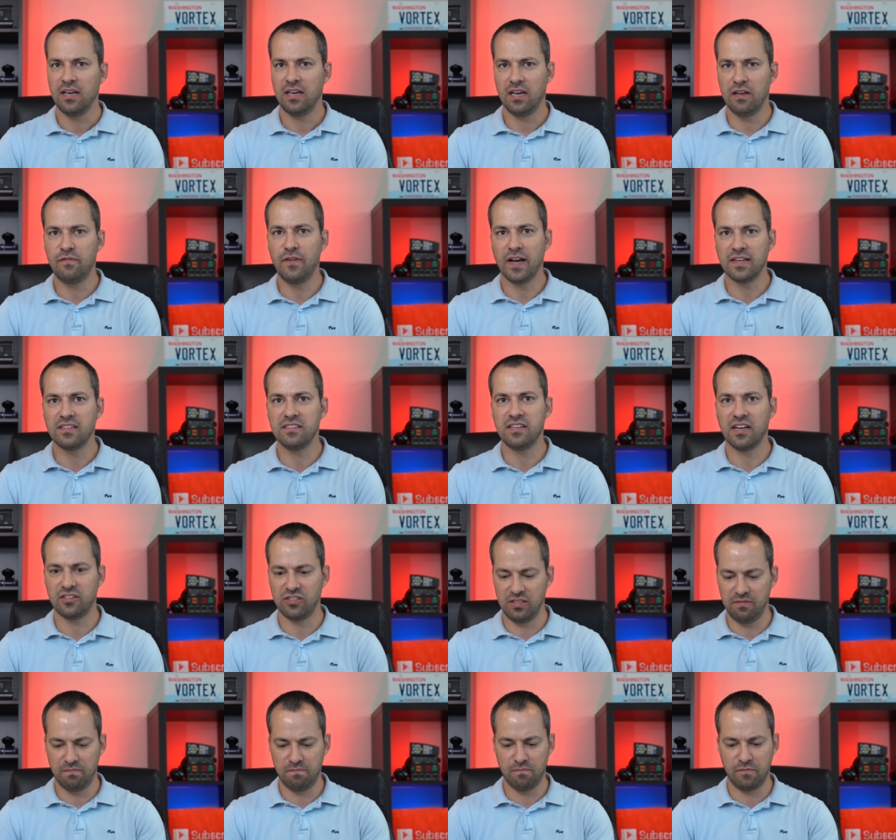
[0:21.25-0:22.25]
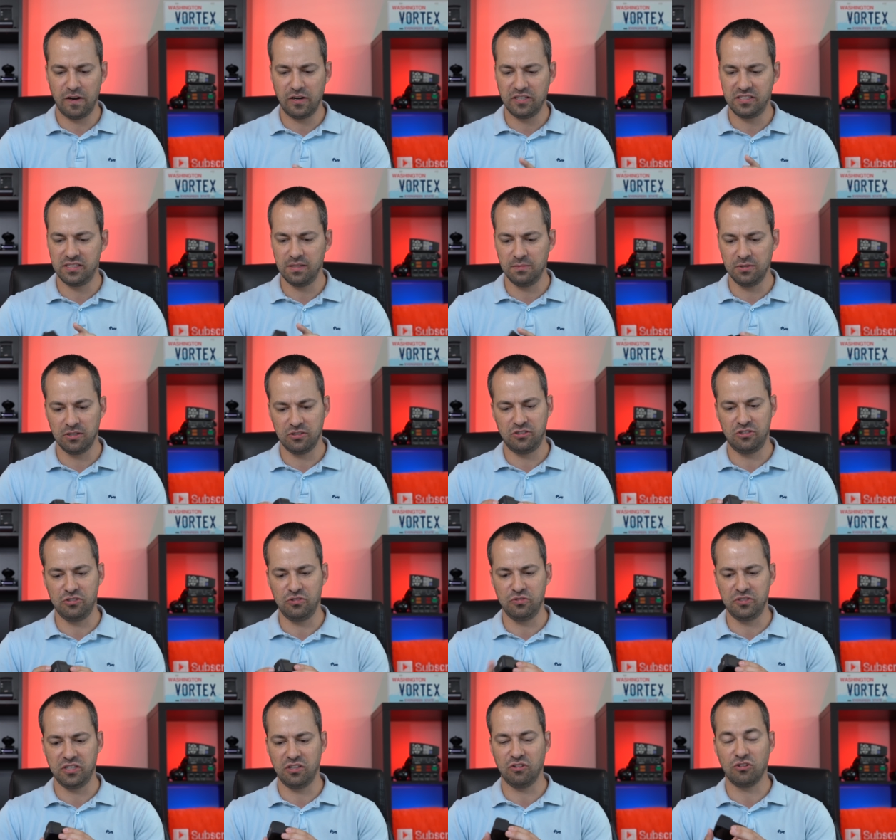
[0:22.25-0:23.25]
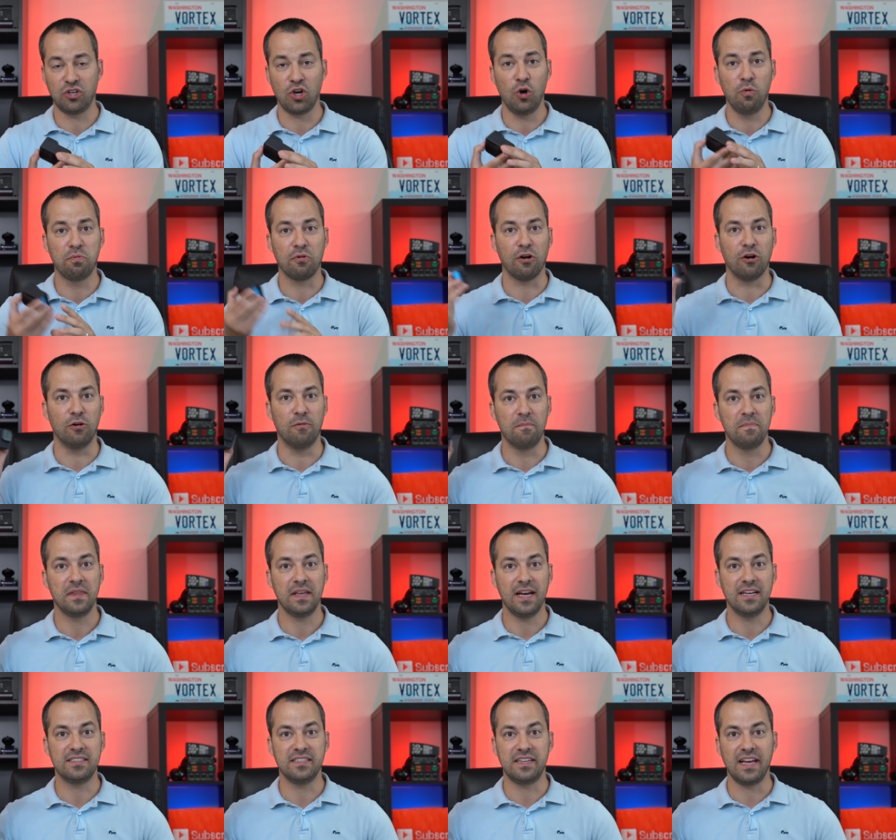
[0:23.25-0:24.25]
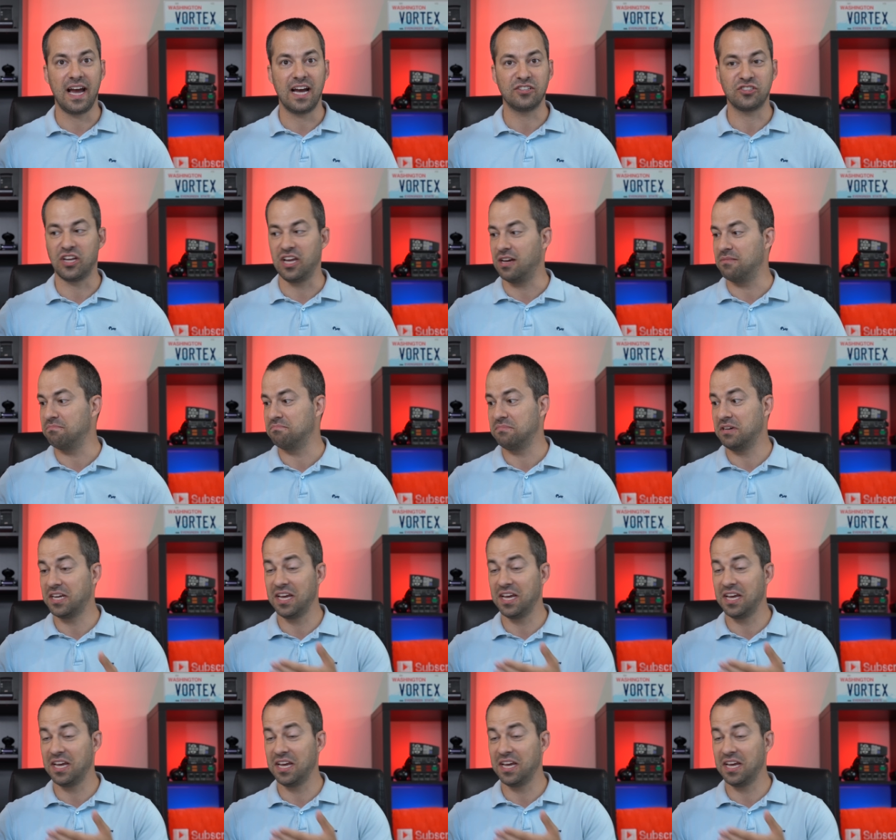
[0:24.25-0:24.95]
In fact, it's actually very similar to using your GoPro as a dash cam.